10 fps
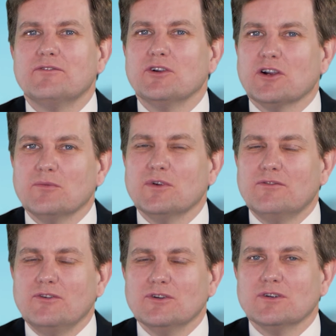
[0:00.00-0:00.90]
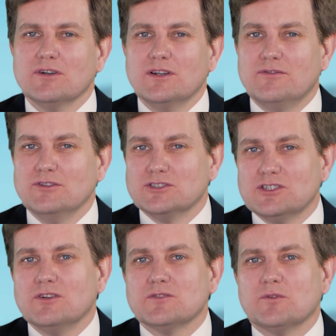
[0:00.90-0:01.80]
if your
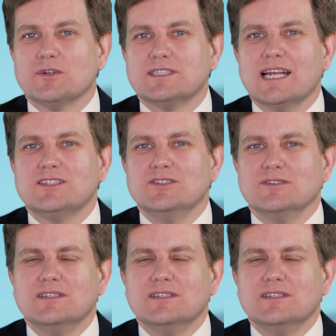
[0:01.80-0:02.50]
insurance would protect you.